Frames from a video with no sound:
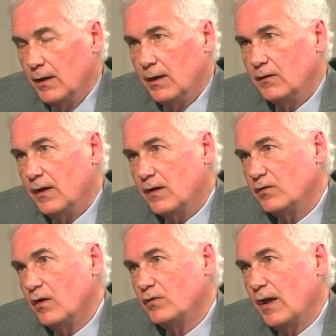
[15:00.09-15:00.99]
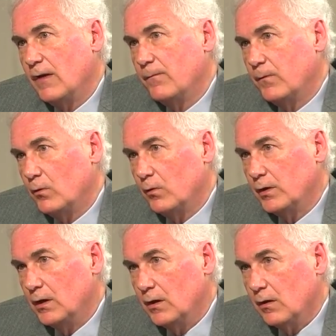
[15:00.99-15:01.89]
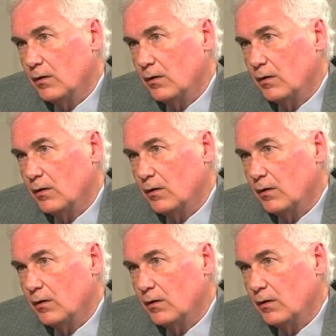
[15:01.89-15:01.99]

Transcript: it takes us a full year to